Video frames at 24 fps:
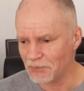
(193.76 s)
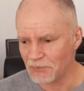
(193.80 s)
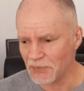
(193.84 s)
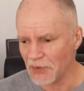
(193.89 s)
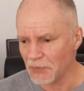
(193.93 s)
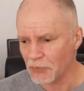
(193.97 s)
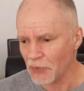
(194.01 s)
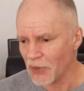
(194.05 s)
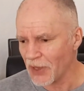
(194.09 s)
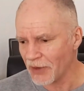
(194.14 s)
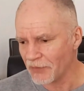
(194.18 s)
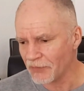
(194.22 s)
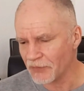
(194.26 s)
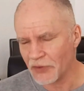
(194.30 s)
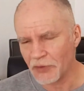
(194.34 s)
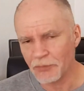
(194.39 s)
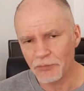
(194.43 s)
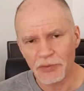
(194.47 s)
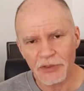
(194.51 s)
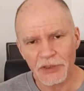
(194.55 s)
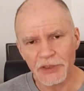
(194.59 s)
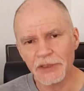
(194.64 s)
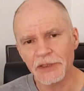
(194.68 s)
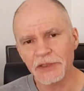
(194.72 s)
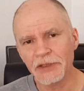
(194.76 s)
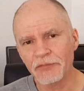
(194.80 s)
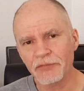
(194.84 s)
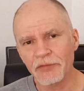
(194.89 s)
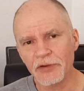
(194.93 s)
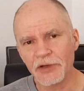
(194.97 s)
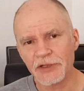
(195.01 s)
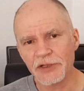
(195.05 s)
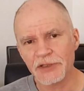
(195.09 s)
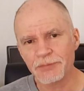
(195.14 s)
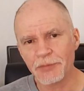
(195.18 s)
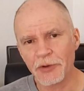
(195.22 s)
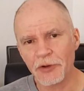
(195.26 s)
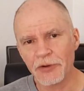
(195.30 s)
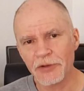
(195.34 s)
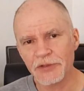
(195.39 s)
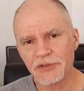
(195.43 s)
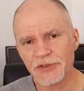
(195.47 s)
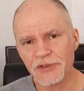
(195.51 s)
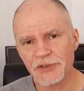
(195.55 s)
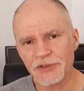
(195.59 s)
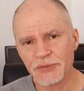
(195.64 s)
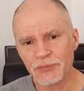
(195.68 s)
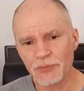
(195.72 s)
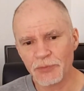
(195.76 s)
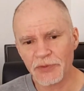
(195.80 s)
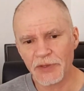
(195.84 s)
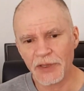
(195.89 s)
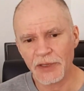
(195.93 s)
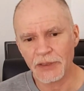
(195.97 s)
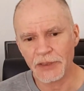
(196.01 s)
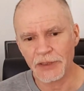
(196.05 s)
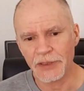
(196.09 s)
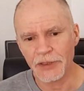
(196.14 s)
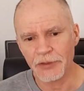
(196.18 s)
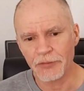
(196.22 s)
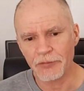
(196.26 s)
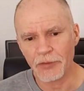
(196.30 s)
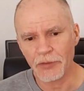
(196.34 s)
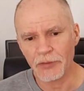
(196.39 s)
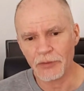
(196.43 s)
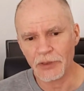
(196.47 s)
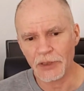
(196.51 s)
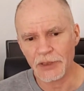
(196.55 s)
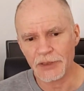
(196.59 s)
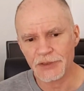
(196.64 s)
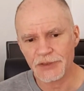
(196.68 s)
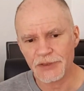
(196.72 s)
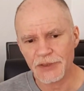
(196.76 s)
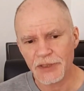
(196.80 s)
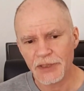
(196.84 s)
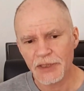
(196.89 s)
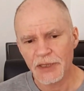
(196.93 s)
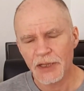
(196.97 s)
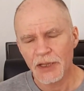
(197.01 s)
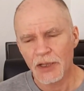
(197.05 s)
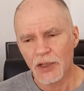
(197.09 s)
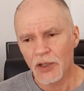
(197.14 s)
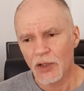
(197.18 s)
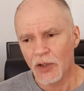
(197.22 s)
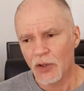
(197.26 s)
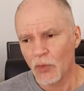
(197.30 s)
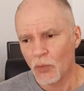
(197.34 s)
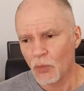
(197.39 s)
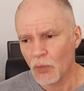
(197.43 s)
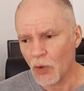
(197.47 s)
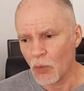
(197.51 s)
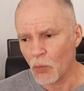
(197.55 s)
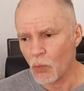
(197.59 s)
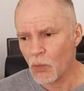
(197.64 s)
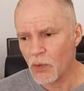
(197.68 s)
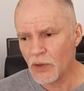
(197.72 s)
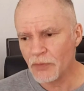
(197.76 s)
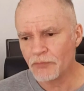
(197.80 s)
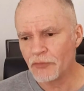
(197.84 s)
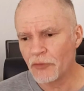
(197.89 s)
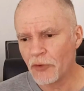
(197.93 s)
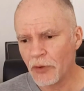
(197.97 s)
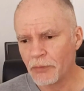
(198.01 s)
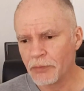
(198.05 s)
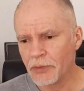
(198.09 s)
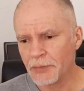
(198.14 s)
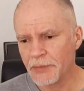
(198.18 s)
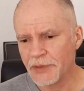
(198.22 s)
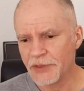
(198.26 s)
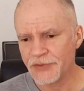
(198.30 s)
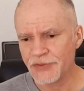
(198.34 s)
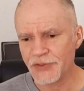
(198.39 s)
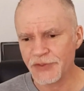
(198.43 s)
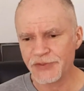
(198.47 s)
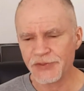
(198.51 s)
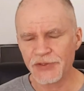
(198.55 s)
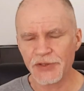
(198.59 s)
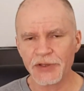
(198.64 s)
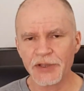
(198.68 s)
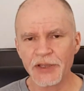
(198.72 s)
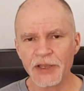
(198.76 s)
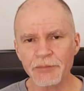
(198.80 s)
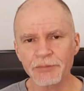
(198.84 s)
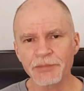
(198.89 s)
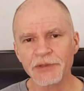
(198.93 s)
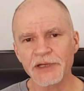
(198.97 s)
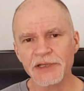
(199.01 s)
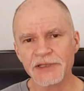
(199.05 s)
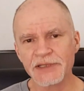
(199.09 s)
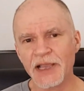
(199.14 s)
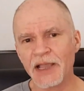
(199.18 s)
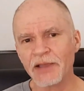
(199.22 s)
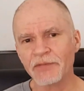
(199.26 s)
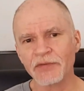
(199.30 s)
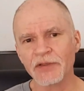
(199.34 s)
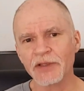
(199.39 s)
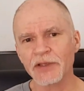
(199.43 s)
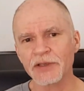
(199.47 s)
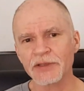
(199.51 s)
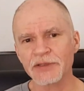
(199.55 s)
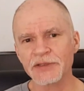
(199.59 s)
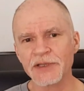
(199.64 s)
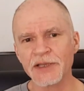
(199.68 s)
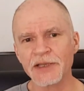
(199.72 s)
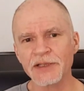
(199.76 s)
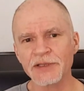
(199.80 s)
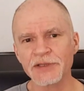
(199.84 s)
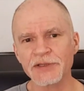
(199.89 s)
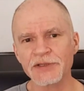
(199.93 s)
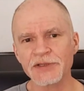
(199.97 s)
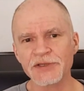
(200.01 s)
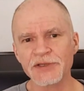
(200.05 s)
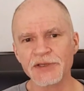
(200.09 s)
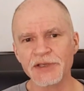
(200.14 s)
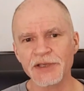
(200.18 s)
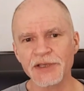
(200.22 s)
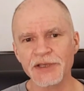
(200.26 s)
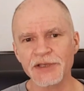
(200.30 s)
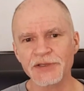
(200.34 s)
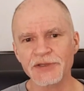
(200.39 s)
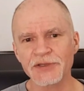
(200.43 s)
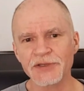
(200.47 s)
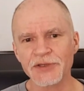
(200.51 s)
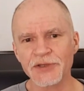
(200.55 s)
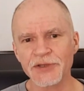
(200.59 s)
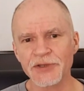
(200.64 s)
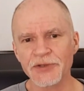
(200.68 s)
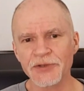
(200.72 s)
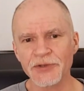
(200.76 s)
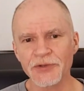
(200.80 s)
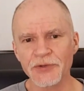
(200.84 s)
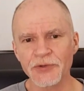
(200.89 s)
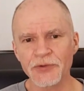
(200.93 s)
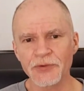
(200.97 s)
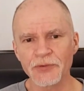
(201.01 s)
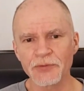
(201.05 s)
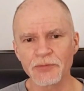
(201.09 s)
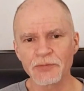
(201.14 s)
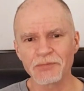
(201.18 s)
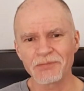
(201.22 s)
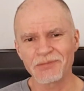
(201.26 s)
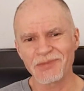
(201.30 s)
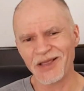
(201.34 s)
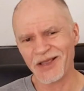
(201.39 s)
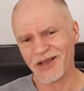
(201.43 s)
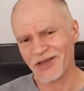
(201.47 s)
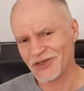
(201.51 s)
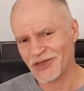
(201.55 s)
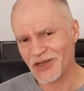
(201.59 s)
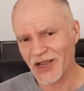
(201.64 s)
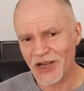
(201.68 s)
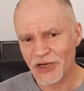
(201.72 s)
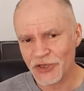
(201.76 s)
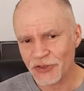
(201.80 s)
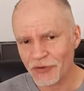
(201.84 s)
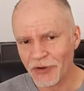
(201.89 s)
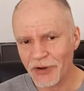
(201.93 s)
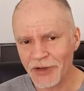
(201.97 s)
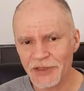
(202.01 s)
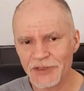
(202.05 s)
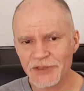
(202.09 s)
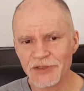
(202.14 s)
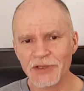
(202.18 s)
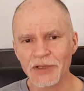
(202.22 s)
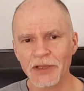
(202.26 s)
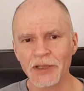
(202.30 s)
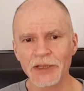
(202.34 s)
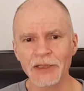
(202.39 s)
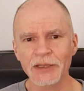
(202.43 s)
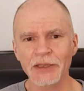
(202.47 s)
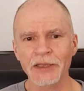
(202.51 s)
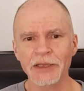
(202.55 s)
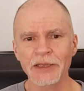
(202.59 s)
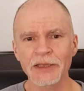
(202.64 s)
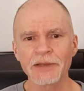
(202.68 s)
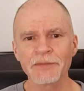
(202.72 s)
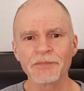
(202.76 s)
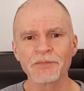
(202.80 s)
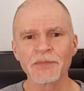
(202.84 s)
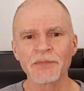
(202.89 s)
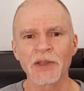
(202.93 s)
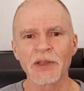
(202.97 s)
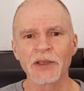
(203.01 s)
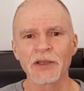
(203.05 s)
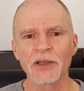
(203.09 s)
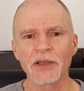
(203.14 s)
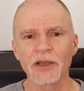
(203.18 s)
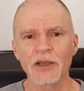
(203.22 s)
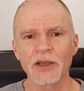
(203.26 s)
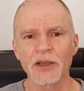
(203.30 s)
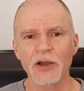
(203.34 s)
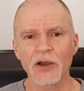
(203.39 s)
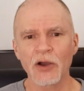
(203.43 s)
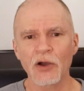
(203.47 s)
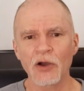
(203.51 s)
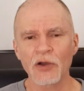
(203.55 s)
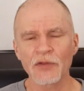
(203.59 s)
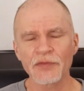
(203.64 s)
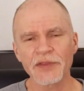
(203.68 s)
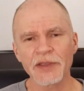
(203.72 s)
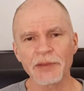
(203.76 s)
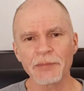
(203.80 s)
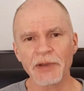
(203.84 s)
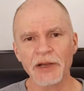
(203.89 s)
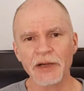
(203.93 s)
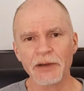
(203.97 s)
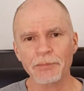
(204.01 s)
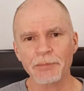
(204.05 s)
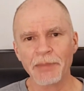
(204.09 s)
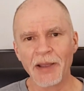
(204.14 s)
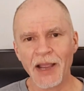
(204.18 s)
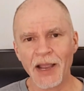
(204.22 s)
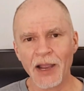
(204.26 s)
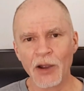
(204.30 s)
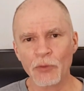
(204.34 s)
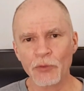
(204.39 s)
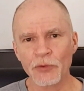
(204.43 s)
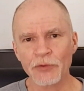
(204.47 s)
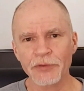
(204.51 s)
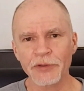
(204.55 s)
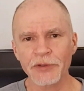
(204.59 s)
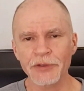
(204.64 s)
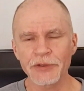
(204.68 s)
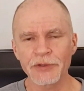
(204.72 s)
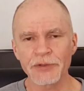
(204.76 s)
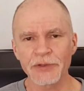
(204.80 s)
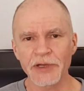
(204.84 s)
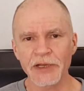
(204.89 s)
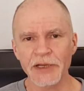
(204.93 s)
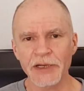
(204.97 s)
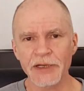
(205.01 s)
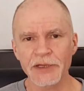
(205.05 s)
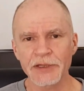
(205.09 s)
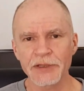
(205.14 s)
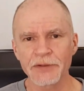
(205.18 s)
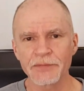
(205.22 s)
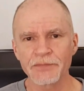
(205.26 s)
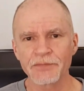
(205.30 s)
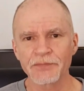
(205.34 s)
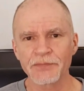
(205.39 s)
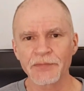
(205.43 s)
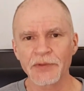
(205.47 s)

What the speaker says: People have completely different experiences with LED grow lights. Well, one problem is that companies have a tendency to exaggerate slightly on the amount of power that you need